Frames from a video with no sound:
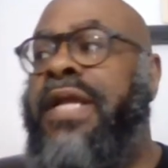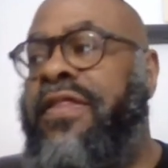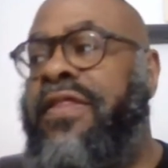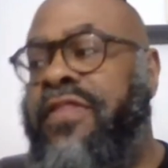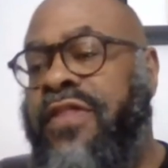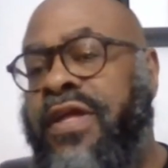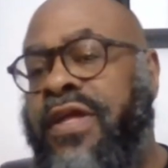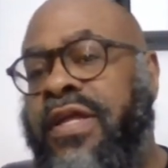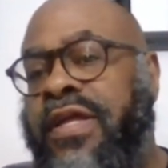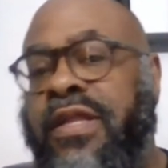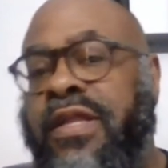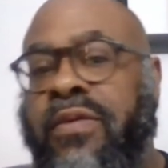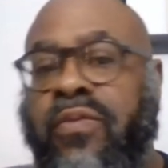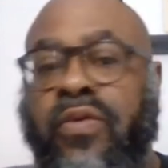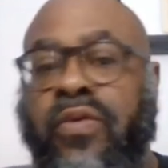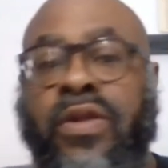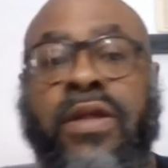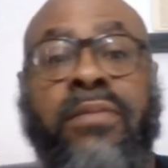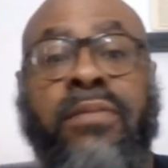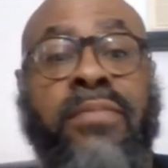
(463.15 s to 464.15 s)
think that
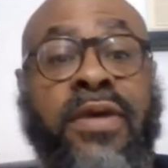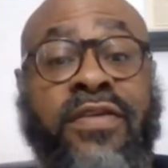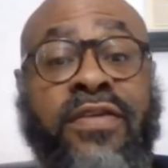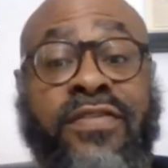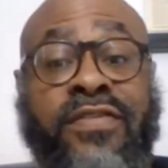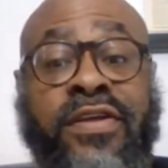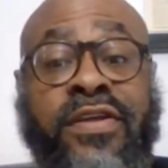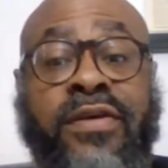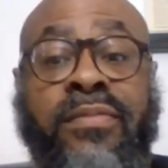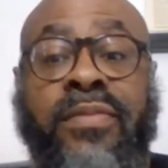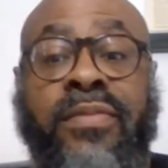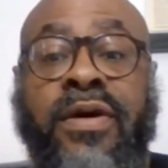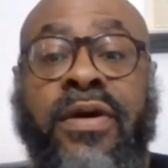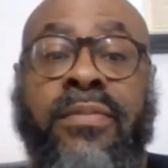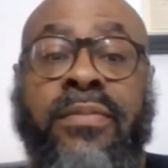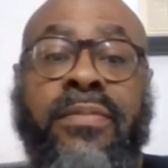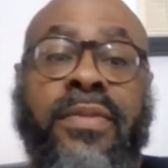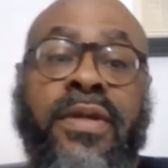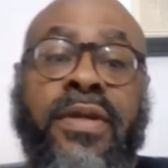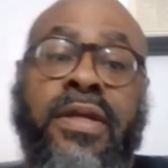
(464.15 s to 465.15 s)
really messed him
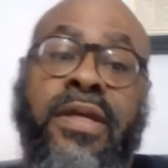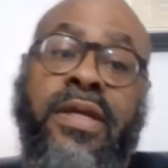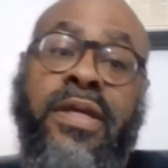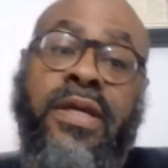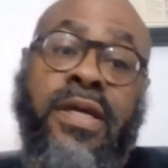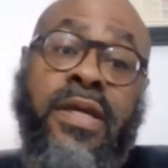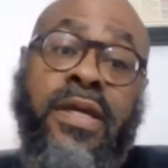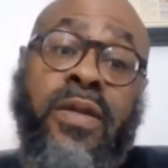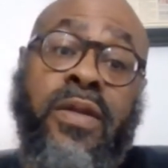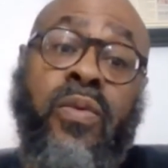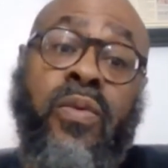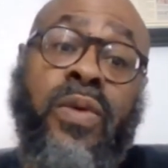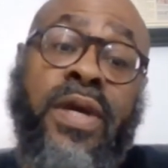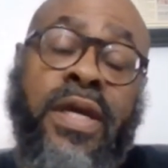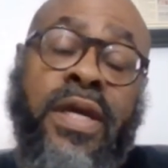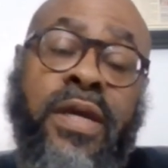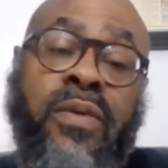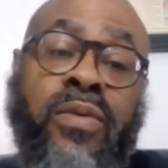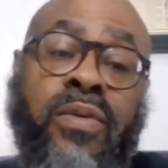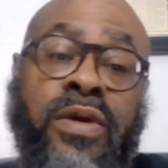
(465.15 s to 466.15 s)
up in a
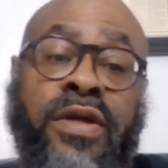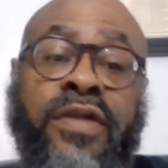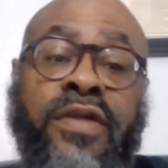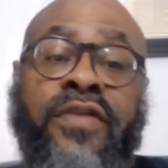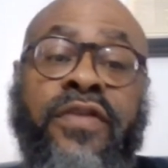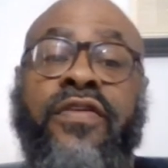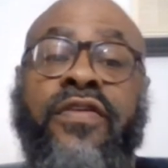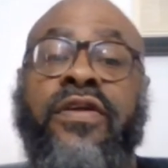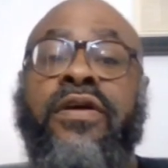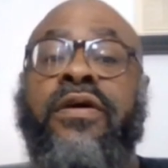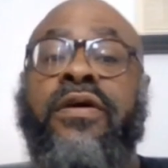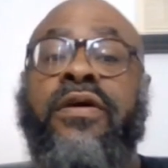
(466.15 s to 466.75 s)
way was